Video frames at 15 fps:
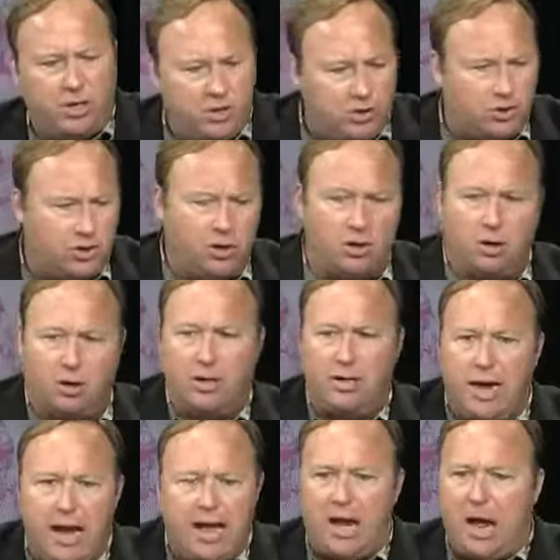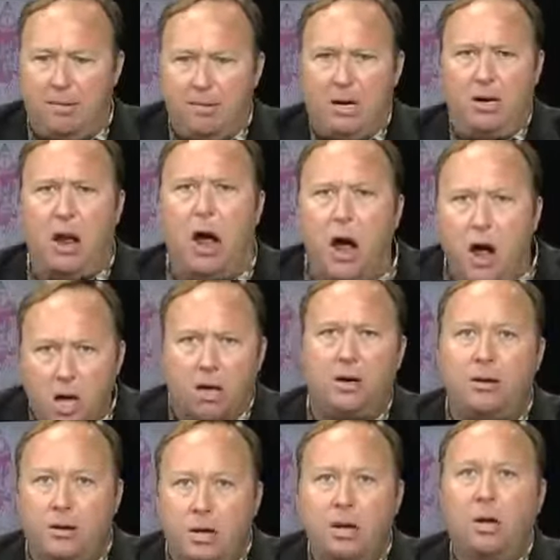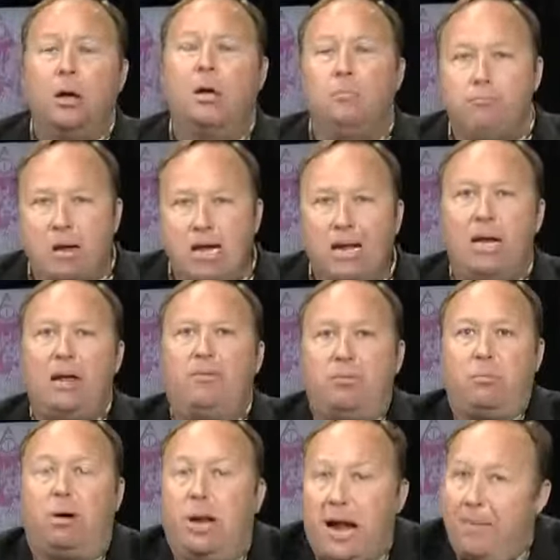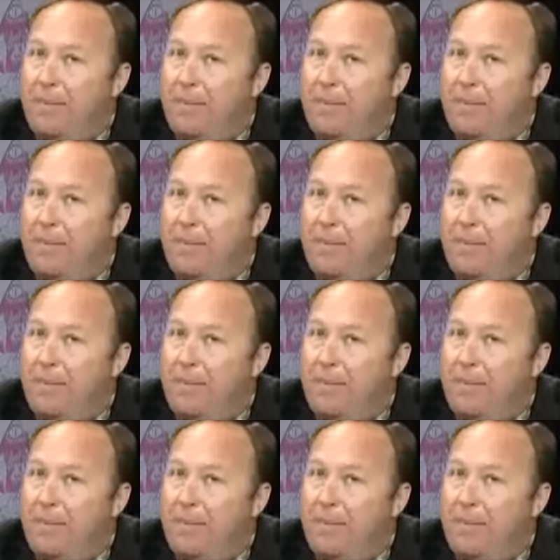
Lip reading: this sugar and that. I mean, unbelievable.